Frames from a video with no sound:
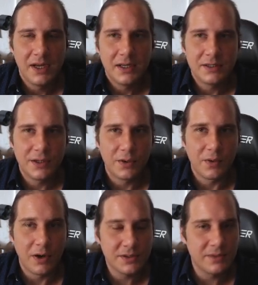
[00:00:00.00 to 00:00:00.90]
So
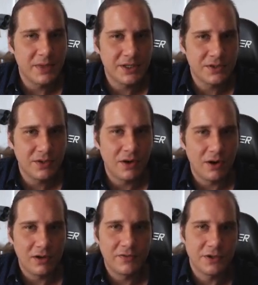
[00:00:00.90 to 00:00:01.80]
also make sure
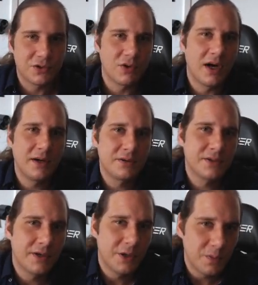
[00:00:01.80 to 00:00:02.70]
all of your trials
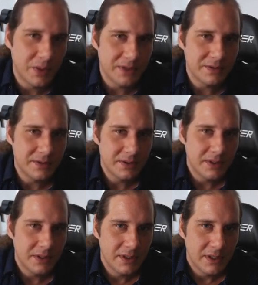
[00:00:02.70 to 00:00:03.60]
are open.
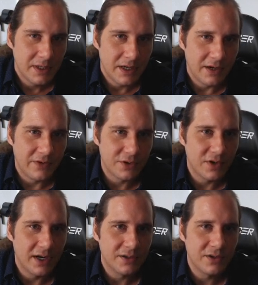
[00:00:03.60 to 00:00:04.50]
If your
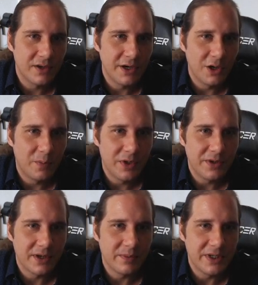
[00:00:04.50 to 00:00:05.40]
trials aren't open, you're
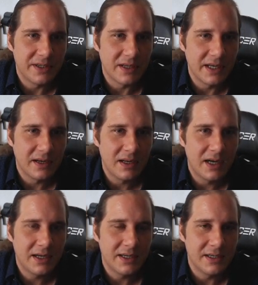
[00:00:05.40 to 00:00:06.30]
going to be delayed a
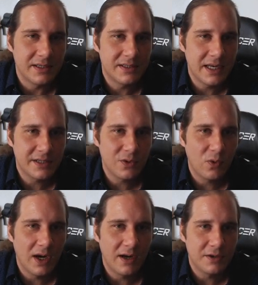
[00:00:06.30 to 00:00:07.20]
lot, and it takes a
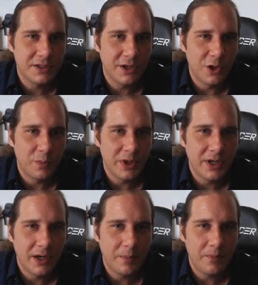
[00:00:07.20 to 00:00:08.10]
while to open
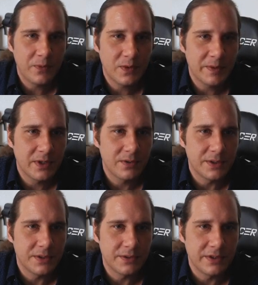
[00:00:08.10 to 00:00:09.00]
up. Let me go into
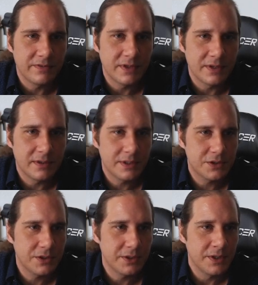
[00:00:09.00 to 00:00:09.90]
Duty Finder and I'll
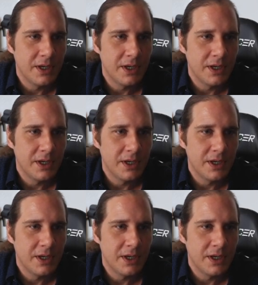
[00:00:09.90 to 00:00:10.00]
show you.